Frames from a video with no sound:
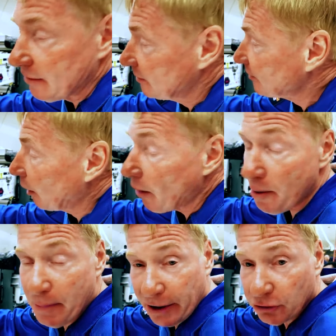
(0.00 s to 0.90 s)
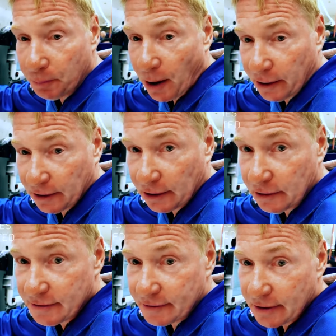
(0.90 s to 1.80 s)
These are our
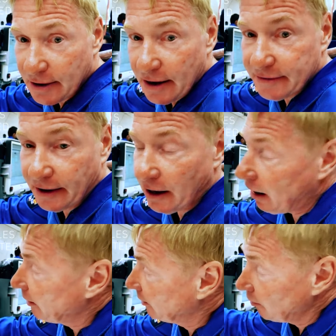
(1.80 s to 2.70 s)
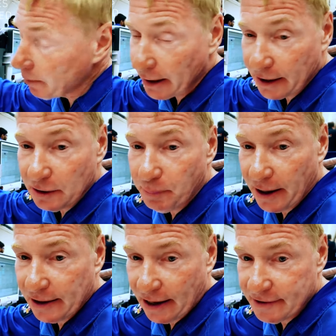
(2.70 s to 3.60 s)
microparticles. They are illuminated by
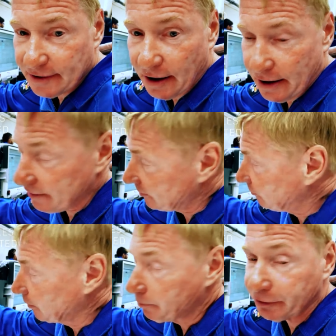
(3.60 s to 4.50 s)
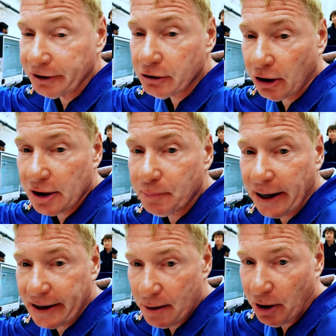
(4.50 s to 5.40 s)
a laser, and this will be recorded by
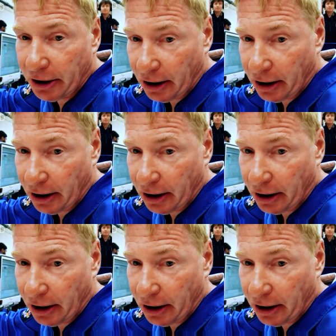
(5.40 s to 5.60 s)
a camera.